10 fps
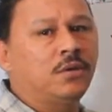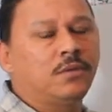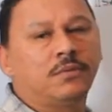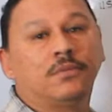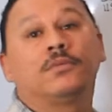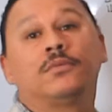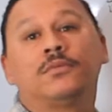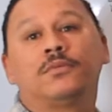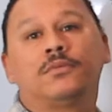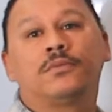
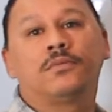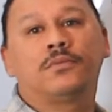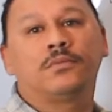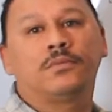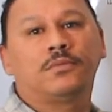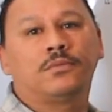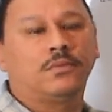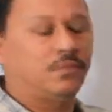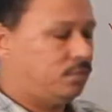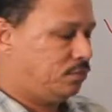
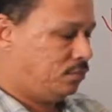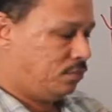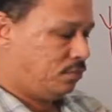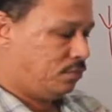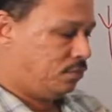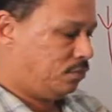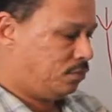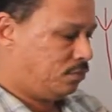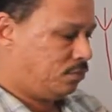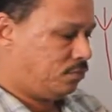
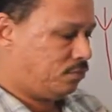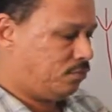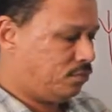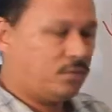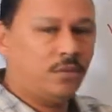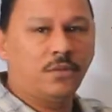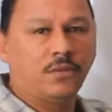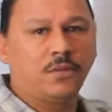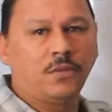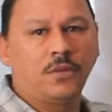
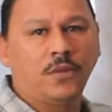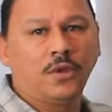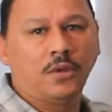[no speech]